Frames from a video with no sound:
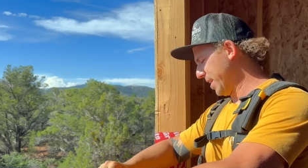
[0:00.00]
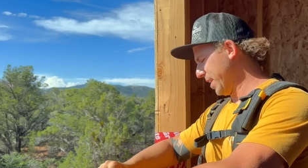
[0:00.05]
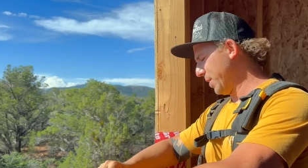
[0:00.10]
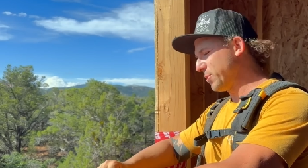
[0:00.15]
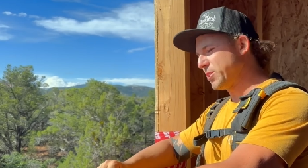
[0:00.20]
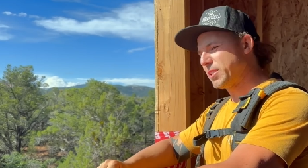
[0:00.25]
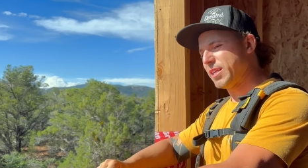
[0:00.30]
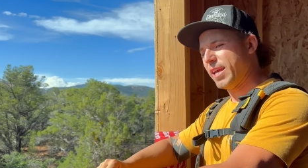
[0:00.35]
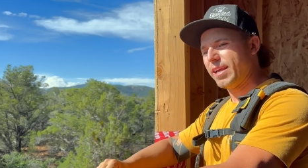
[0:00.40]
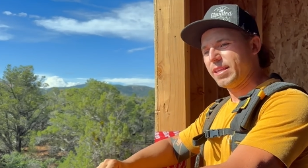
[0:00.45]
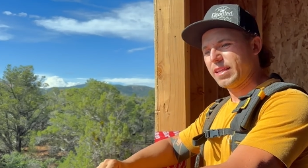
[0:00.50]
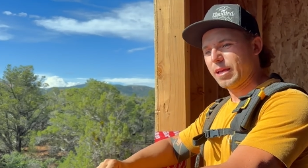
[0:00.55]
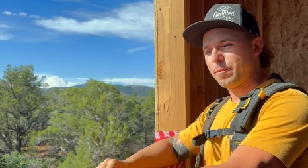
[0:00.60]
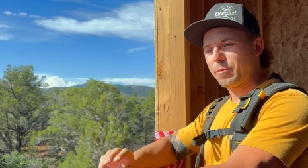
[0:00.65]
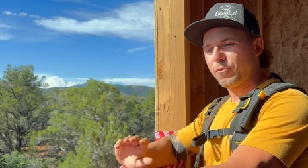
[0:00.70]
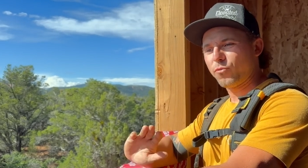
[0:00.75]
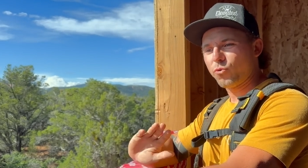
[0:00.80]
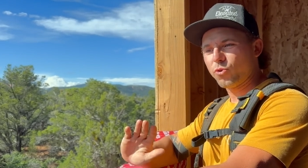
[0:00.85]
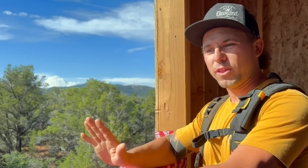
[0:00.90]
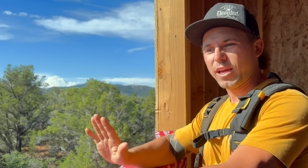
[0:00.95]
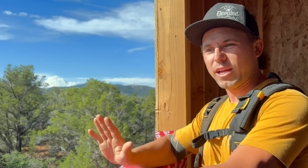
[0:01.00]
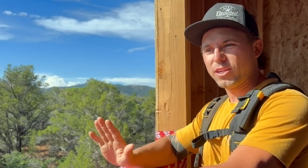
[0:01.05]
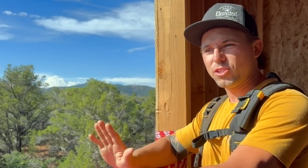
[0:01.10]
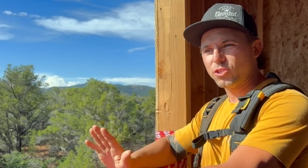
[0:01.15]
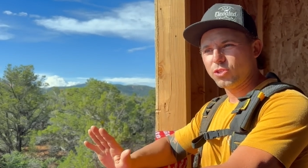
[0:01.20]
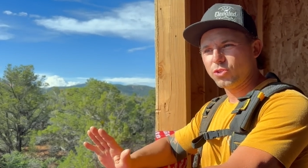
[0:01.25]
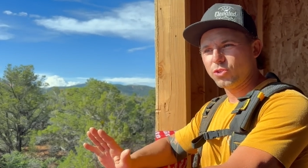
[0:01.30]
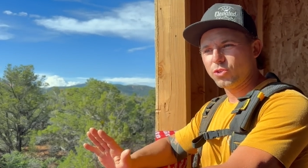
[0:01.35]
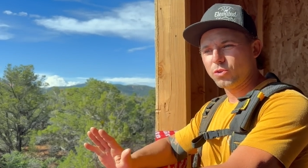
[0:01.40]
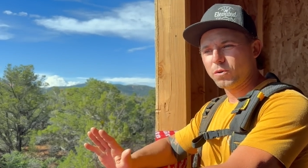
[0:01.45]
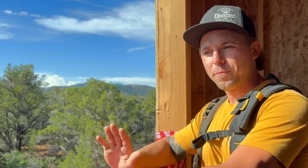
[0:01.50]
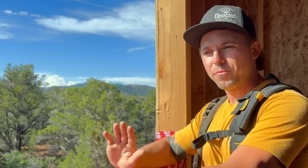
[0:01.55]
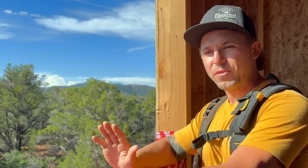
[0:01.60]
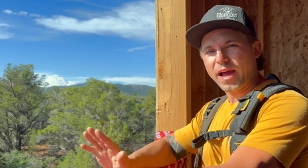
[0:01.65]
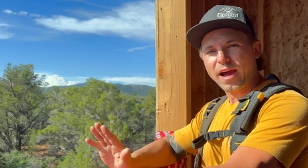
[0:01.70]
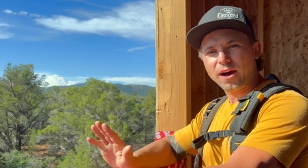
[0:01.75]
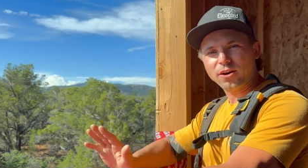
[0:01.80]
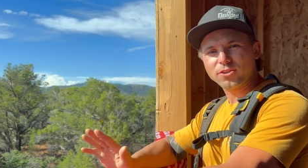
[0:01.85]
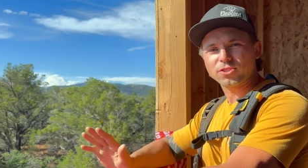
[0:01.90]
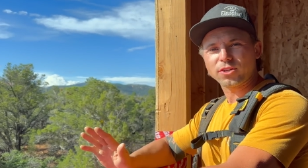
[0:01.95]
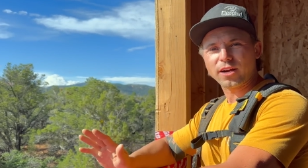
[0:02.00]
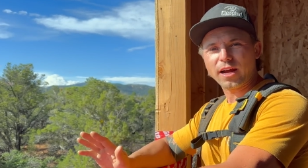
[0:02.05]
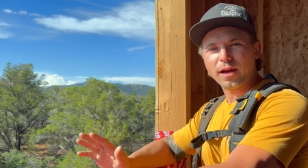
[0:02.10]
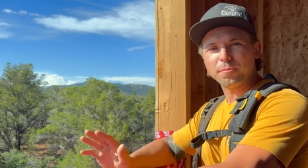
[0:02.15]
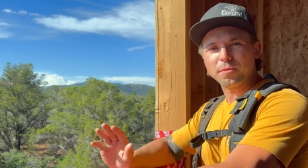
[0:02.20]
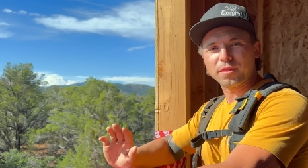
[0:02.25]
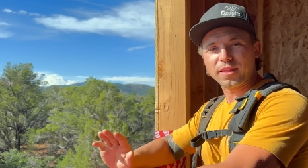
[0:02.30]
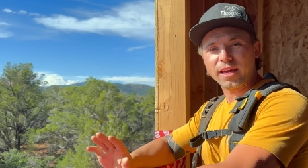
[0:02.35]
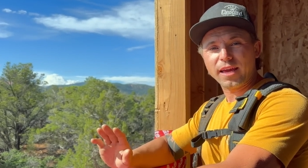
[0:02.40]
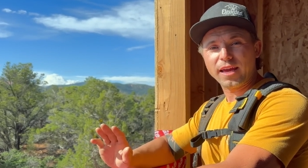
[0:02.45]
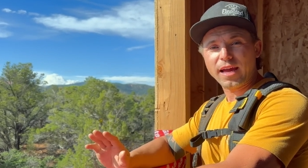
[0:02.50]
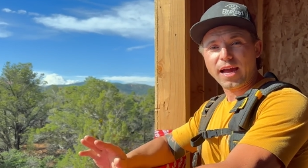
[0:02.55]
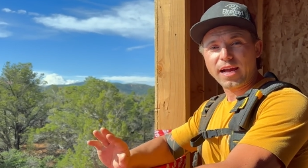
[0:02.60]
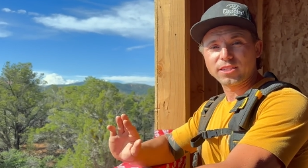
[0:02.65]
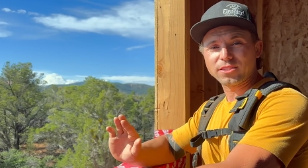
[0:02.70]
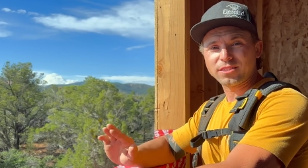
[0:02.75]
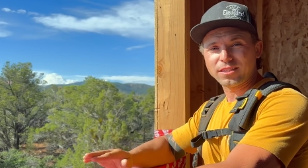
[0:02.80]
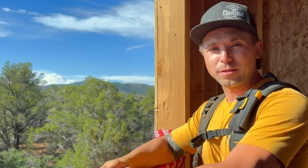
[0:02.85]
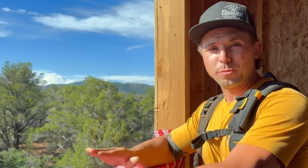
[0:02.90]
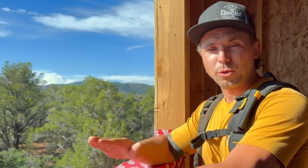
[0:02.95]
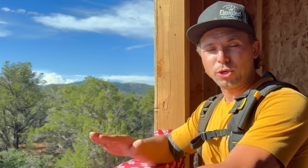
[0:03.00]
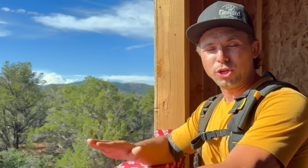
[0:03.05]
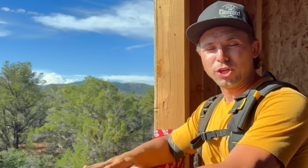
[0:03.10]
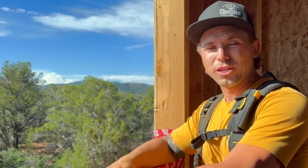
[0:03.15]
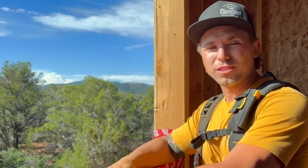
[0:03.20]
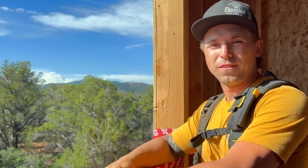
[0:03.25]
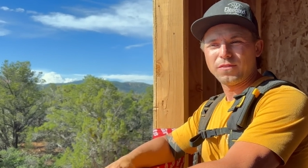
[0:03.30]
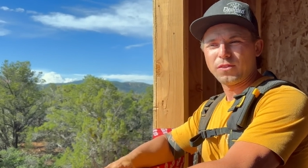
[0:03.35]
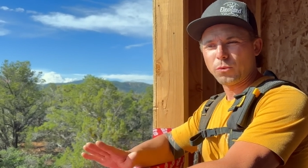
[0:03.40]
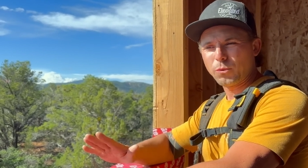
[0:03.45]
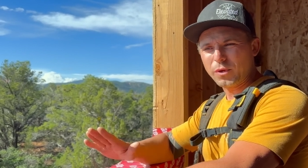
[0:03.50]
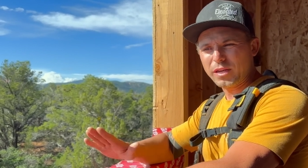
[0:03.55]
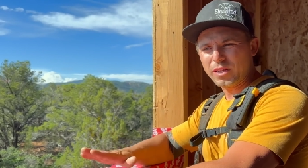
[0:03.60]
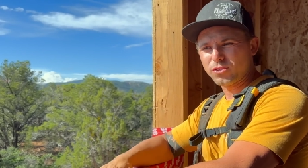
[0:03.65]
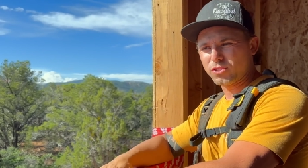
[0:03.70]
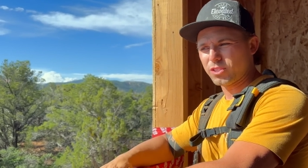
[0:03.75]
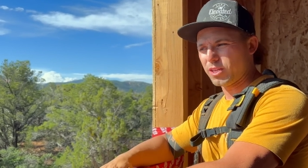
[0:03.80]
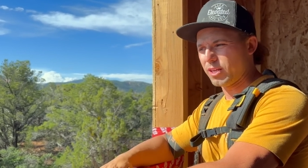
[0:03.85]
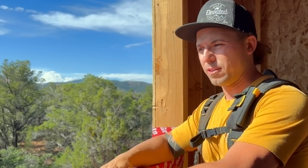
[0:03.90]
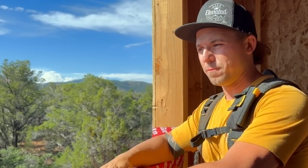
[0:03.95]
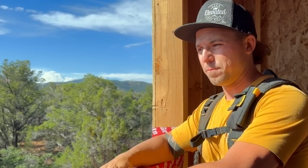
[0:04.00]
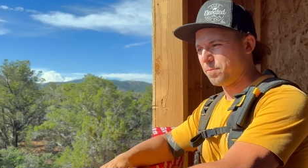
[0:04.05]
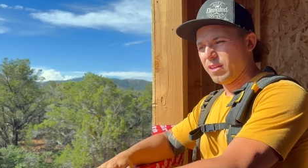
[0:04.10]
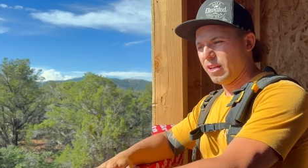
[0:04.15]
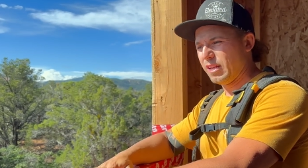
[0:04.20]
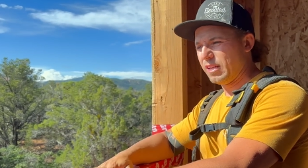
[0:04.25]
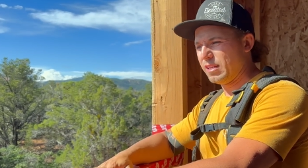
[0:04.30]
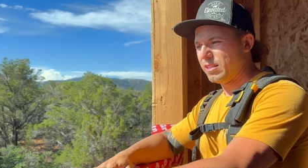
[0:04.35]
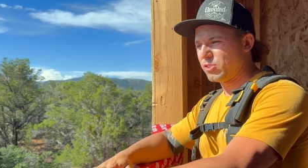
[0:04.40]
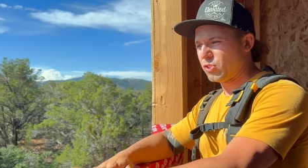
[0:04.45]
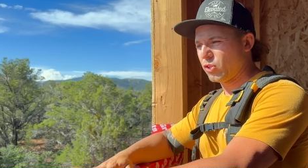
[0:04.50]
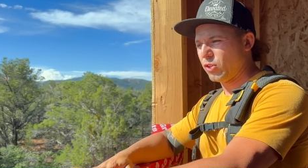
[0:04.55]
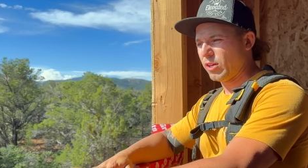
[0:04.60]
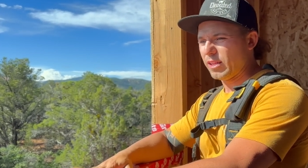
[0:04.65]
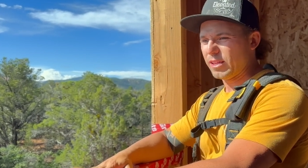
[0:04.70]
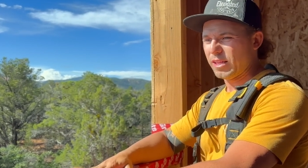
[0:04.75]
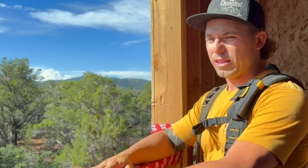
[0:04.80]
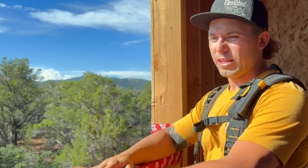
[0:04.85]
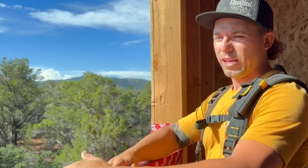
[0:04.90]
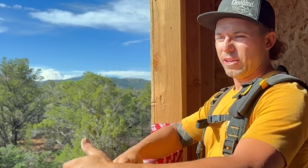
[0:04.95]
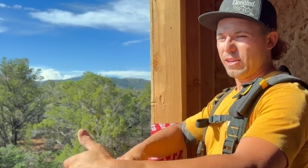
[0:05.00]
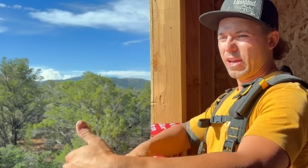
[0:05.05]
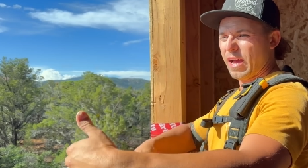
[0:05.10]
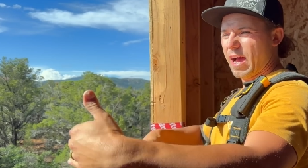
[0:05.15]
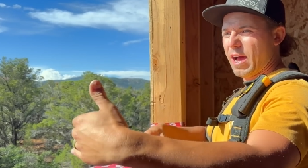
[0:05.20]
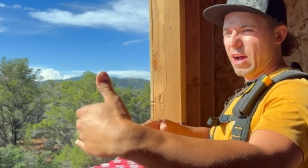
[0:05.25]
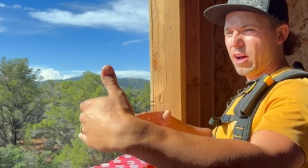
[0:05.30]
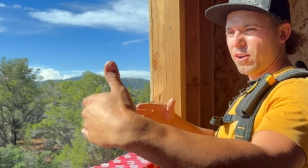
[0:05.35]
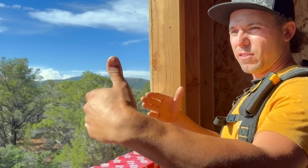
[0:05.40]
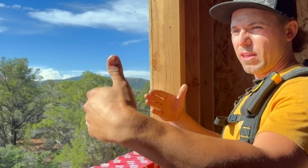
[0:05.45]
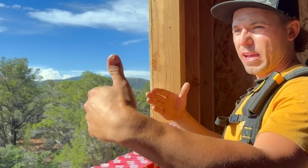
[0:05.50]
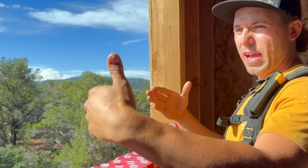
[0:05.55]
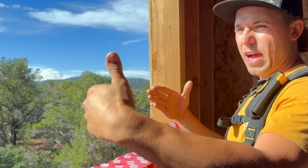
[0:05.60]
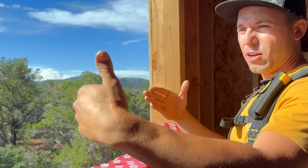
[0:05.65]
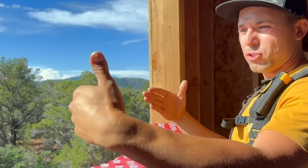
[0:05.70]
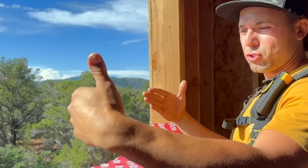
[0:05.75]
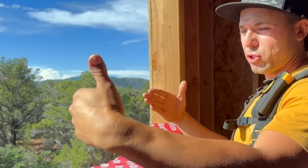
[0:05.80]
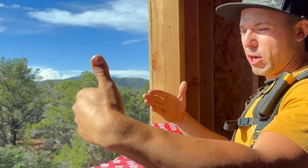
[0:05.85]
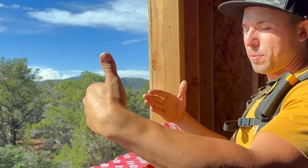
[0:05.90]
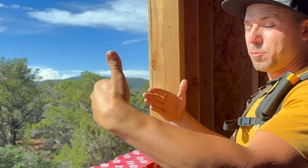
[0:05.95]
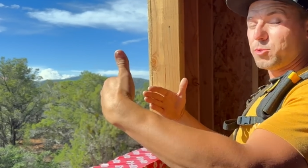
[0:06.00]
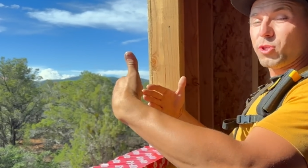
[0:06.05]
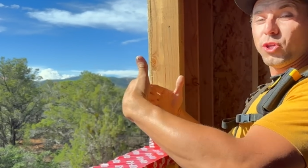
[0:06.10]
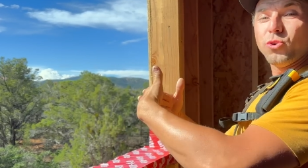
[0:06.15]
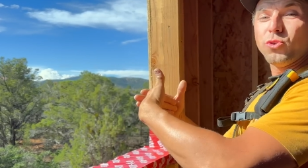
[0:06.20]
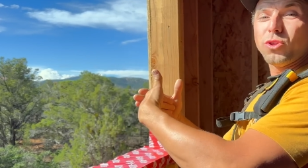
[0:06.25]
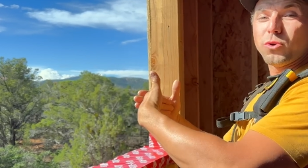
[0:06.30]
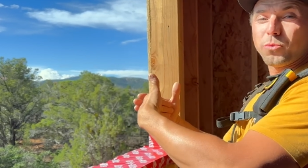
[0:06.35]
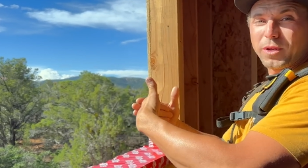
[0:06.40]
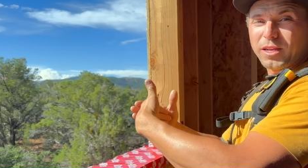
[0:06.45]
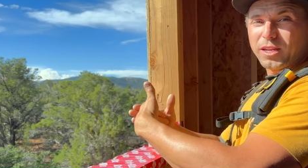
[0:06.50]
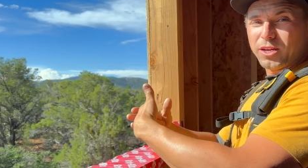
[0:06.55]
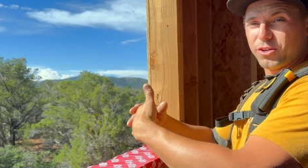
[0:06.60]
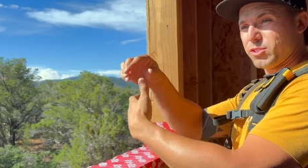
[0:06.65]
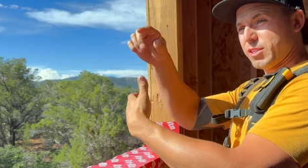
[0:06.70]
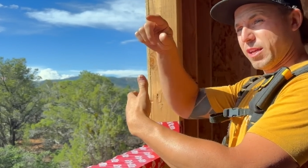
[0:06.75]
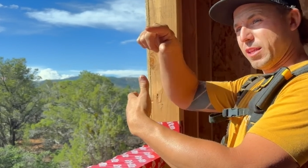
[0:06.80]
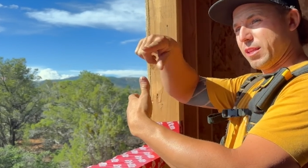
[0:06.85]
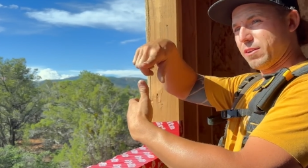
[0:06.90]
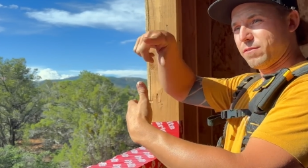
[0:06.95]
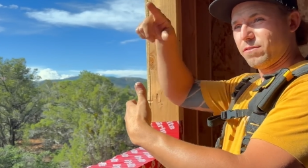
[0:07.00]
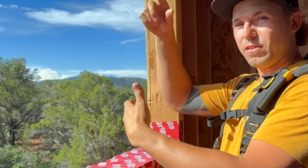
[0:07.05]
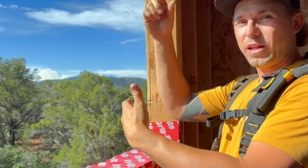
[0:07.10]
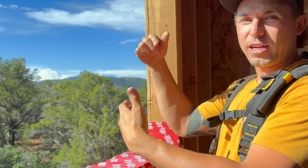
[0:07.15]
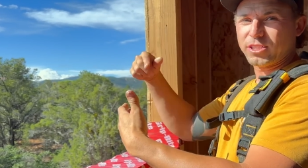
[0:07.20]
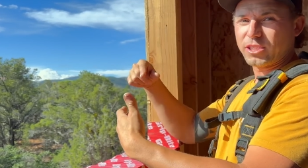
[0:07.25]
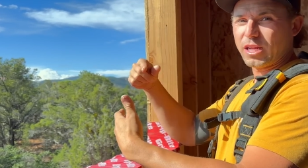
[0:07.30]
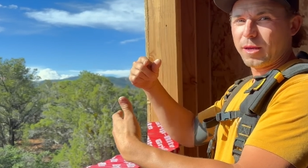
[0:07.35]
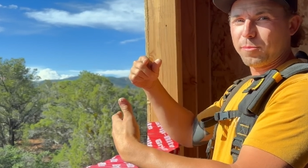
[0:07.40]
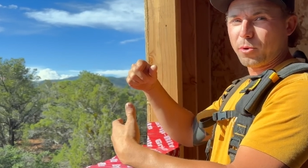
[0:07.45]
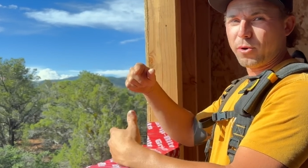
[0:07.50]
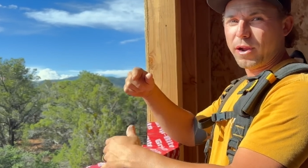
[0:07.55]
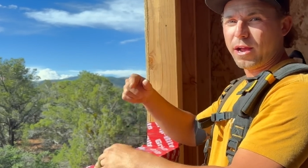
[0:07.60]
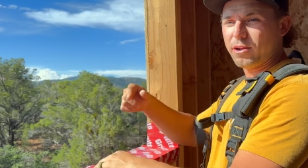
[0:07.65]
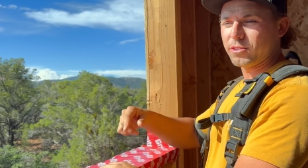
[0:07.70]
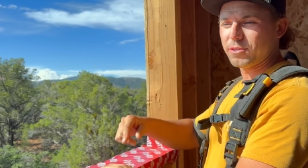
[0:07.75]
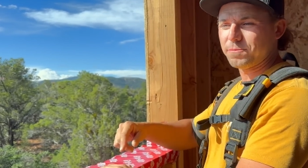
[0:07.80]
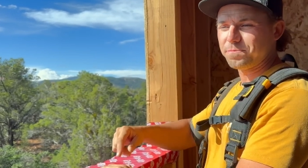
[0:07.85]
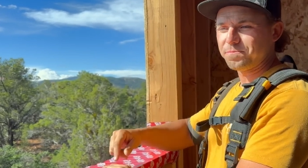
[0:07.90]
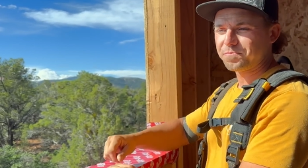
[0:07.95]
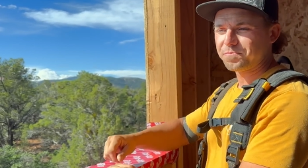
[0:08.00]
He was saying that before they do the house wrap, they actually put the windows in. And so, and then they, they house wrap to the windows and then flash tape around them.